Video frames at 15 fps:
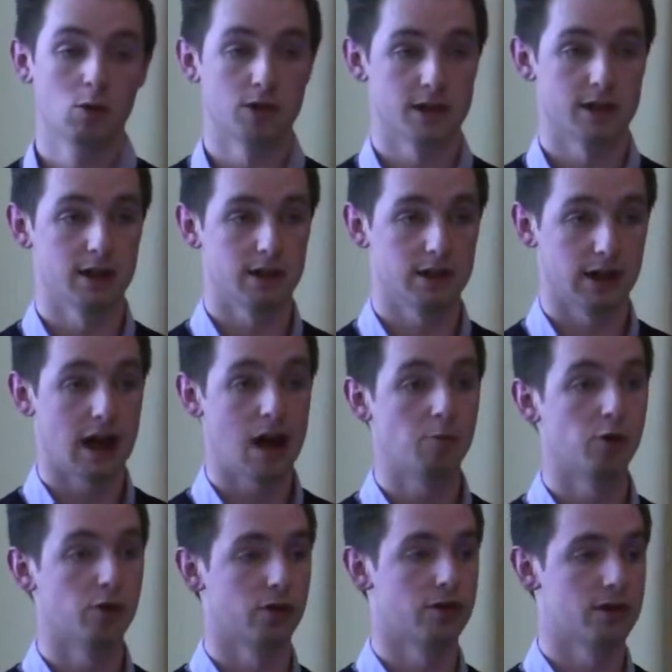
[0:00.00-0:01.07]
was the
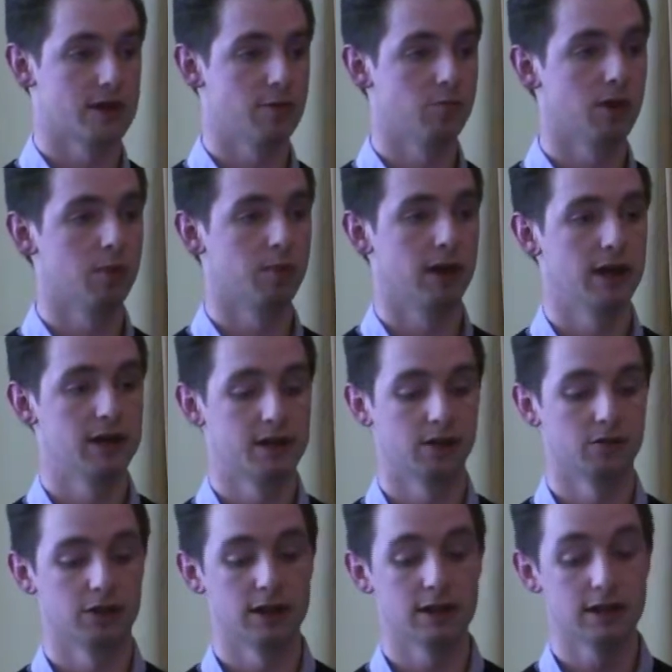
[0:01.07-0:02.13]
caput or assembly place
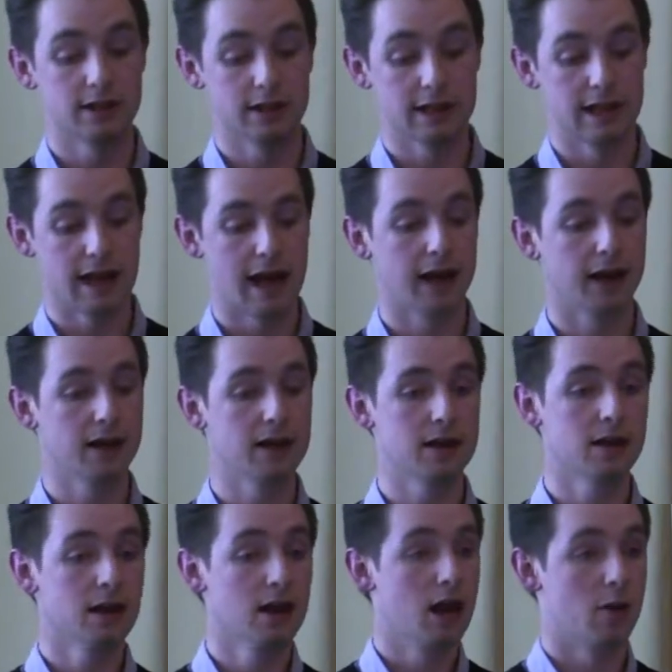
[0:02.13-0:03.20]
of the
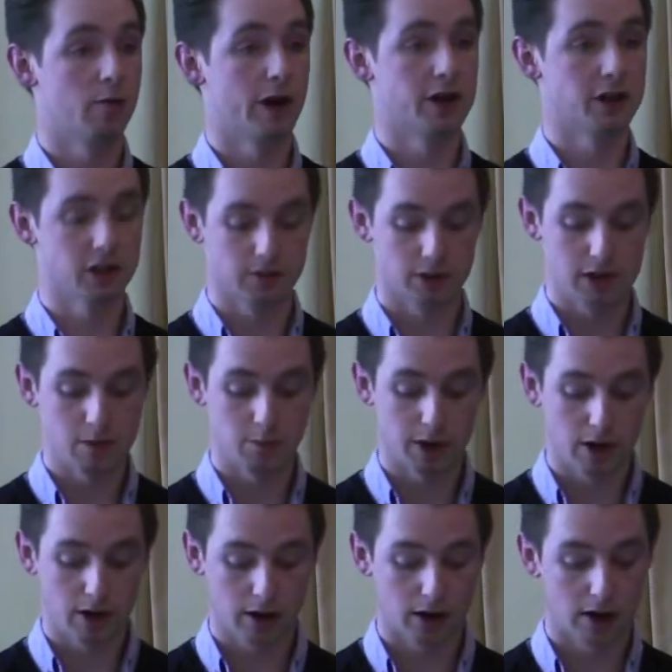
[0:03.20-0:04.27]
Langany, a branch of the
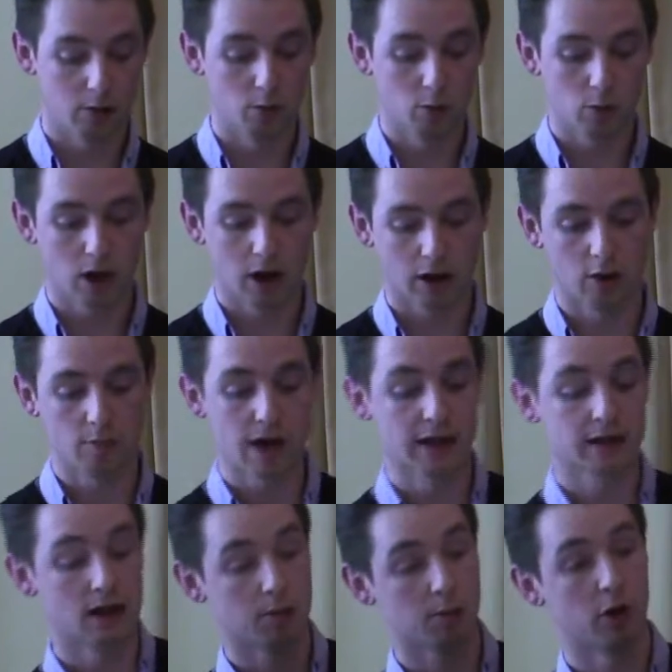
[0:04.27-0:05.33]
Bearca, and I'll come
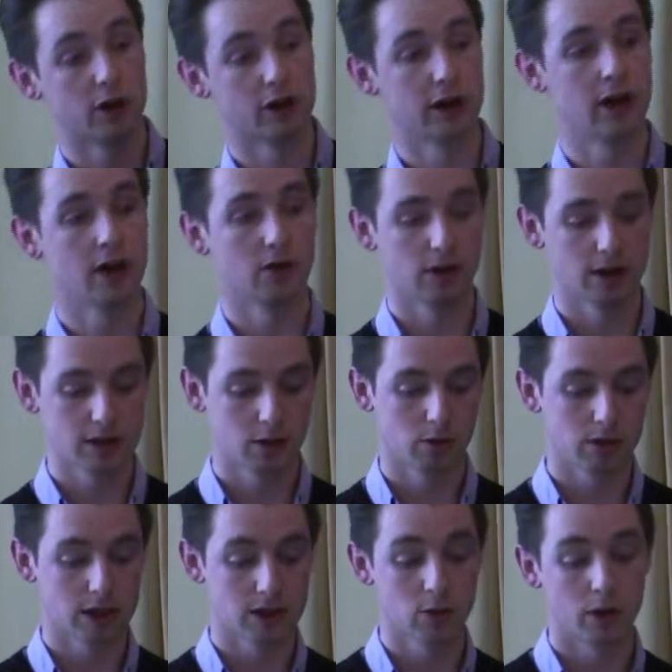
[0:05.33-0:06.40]
back to that point later. That's
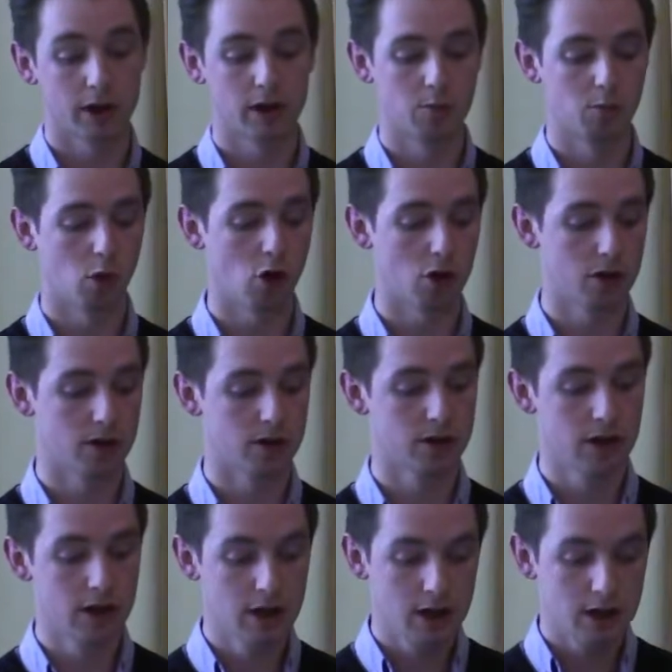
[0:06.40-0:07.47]
quite an important
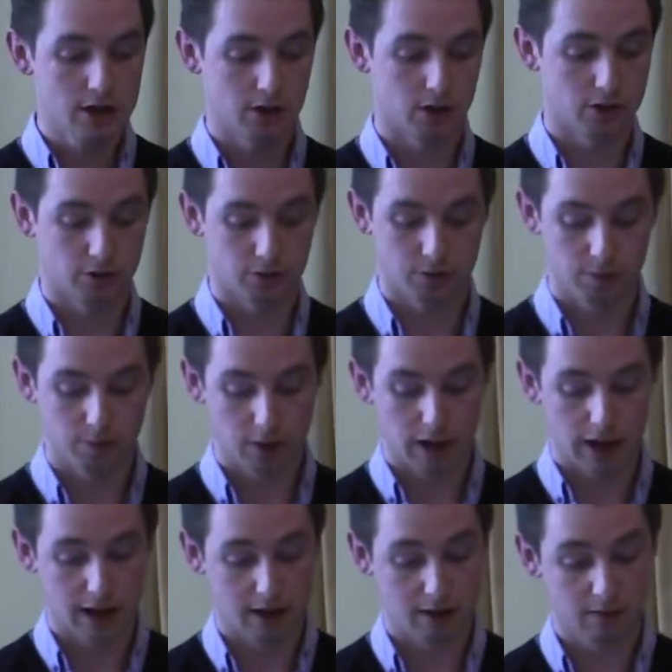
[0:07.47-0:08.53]
sort of
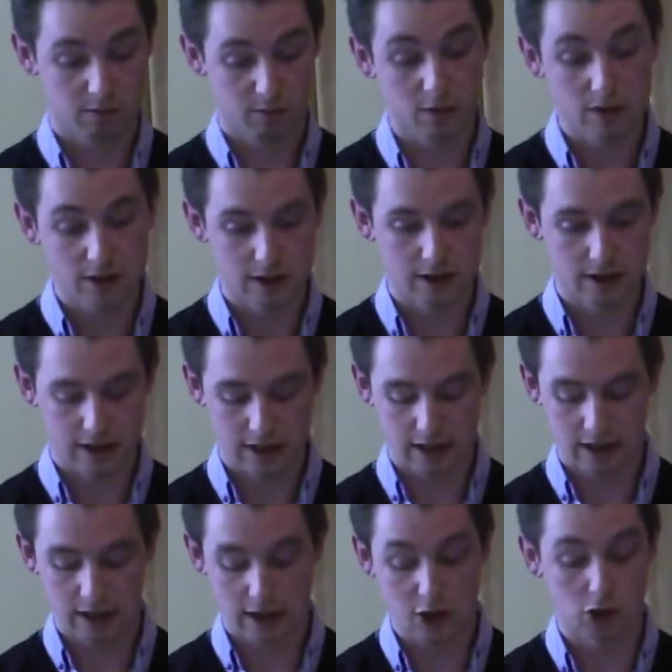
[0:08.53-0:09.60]

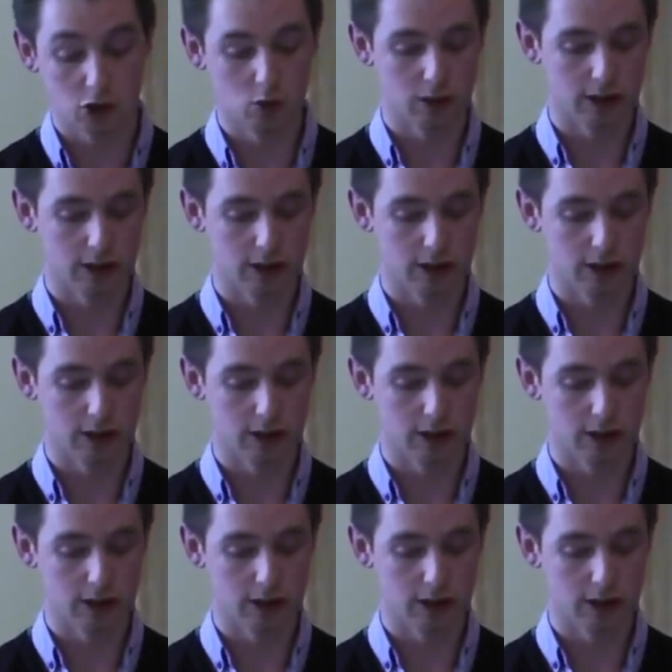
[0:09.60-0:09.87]
issue